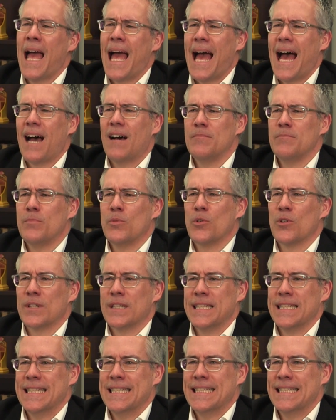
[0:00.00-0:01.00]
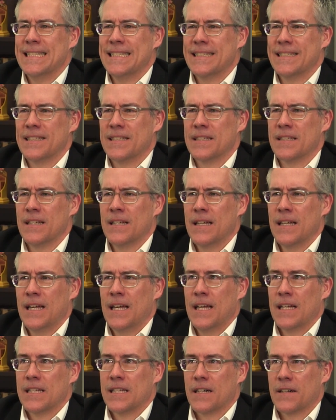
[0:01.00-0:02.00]
How important is
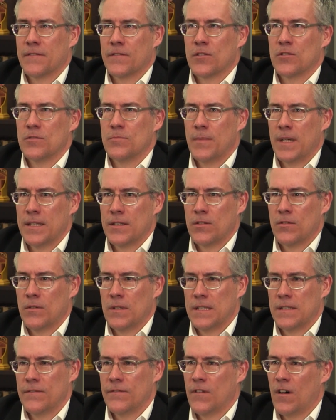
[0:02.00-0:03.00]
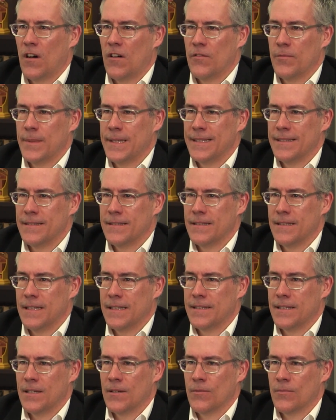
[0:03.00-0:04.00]
governmental involvement
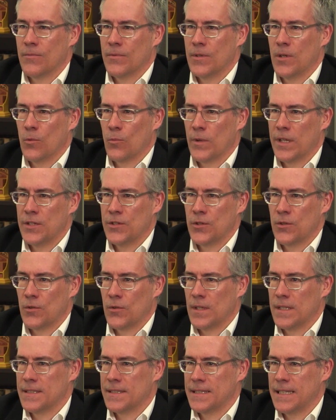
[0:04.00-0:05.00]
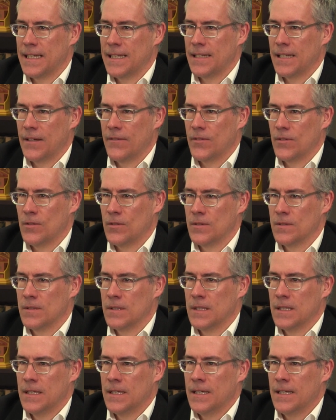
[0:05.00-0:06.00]
at the you know regional and state level?
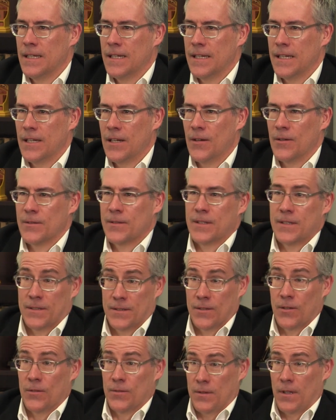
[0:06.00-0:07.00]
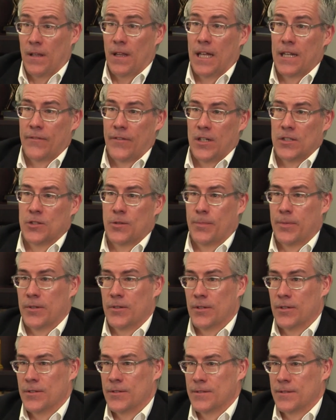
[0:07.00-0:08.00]
You know, so a lot of
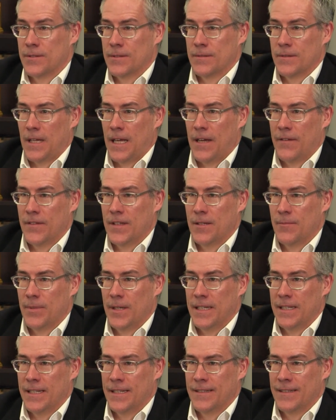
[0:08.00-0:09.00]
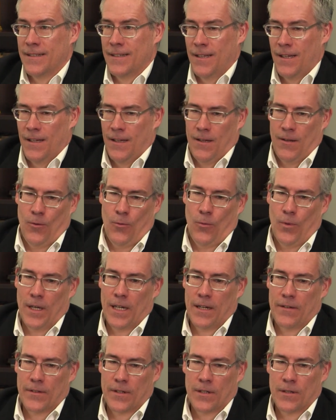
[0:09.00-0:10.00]
entrepreneurs have the opinion,
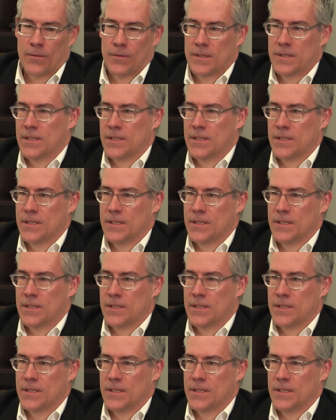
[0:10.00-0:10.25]
whatever,